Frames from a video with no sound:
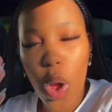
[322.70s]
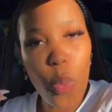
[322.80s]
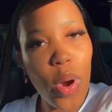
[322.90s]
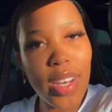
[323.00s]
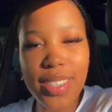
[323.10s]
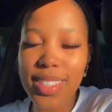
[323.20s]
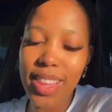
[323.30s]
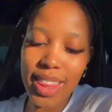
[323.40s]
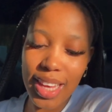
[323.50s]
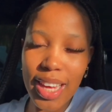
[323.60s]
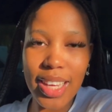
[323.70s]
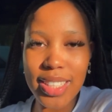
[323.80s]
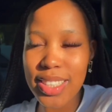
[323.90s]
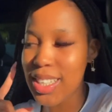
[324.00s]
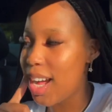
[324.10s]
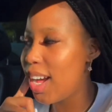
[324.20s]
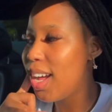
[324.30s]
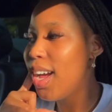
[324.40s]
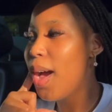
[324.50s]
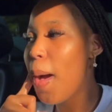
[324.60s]
What is this?
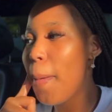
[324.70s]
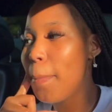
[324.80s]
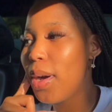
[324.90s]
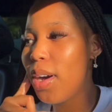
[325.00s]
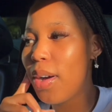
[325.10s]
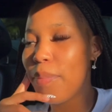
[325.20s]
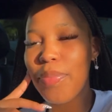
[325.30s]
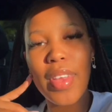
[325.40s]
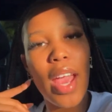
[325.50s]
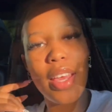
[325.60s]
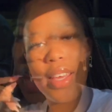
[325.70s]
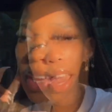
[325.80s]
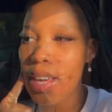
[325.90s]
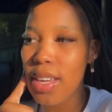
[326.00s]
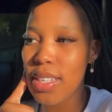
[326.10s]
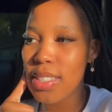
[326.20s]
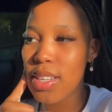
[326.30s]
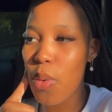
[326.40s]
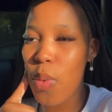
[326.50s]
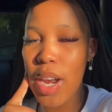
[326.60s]
But that is
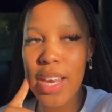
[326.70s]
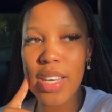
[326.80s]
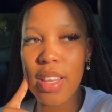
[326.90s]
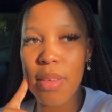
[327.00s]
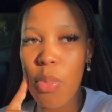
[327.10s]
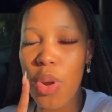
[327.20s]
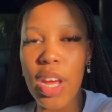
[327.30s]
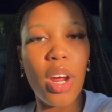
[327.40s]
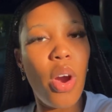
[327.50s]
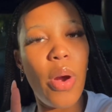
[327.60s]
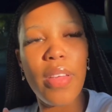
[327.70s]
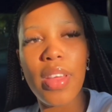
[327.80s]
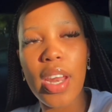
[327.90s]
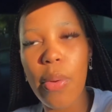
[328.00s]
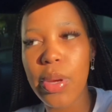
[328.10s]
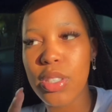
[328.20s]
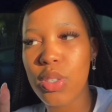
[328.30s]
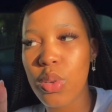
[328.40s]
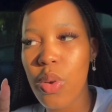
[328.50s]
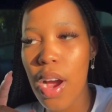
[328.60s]
what I did in the morning. Oh, and then I went
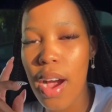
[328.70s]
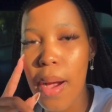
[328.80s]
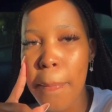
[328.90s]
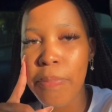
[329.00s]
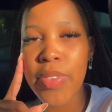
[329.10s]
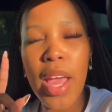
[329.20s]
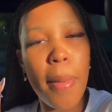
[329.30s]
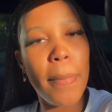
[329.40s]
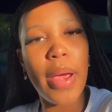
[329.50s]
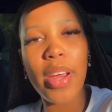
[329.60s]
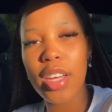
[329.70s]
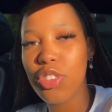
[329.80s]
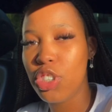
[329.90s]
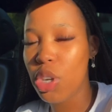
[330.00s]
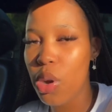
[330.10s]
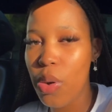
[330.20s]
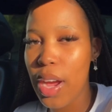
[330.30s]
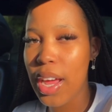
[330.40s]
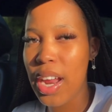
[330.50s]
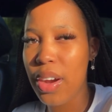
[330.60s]
to Mary and Joe
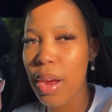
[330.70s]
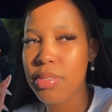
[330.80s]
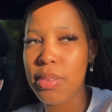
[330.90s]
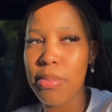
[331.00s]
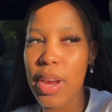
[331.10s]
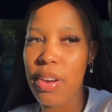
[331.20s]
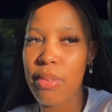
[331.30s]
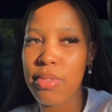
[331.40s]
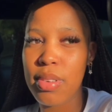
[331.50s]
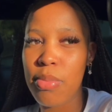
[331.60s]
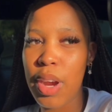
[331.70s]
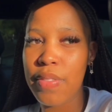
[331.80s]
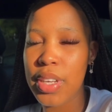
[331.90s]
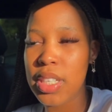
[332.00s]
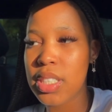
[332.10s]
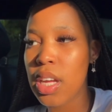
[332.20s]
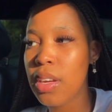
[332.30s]
and I grabbed some breakfast.